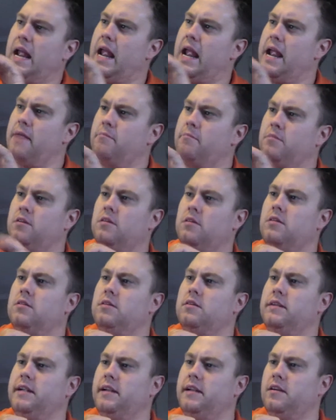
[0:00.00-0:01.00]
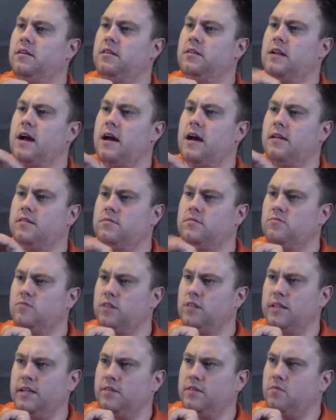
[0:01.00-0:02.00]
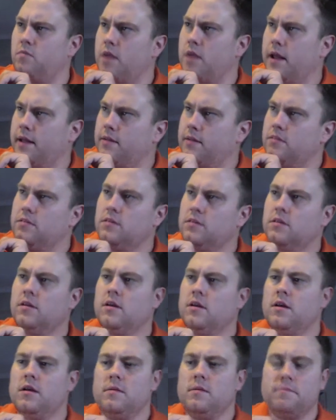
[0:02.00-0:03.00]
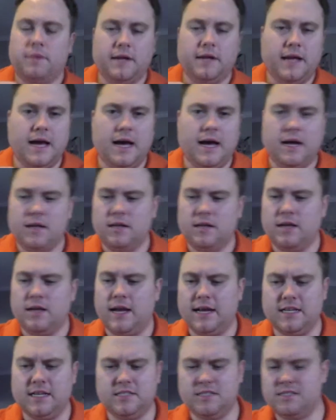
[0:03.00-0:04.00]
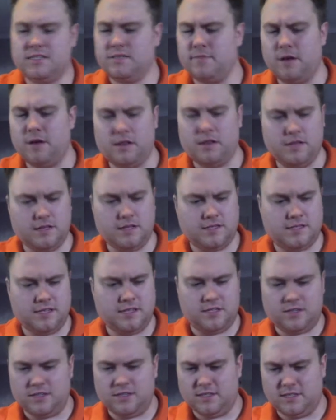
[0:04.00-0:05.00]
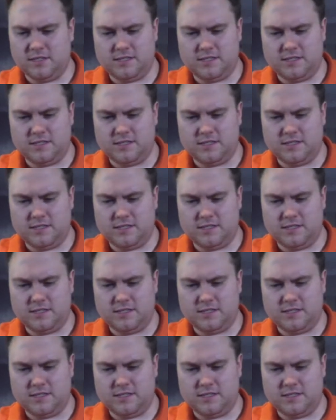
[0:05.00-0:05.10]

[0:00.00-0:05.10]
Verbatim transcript: amber here, not really red. But yeah, I can just smell the Citra and the